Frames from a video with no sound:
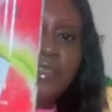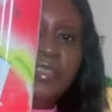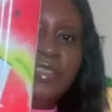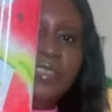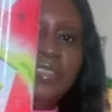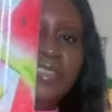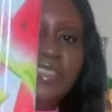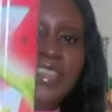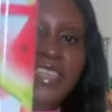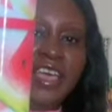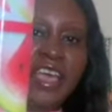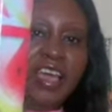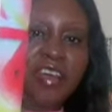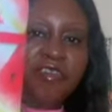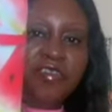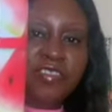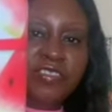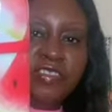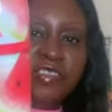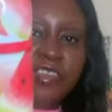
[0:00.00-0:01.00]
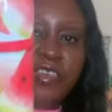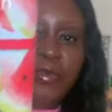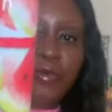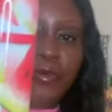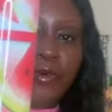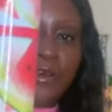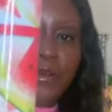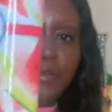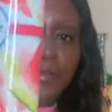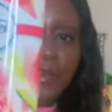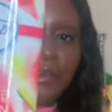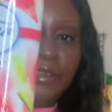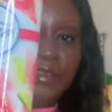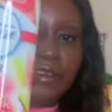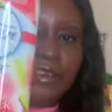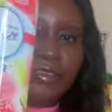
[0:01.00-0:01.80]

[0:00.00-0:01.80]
Never seen watermelon.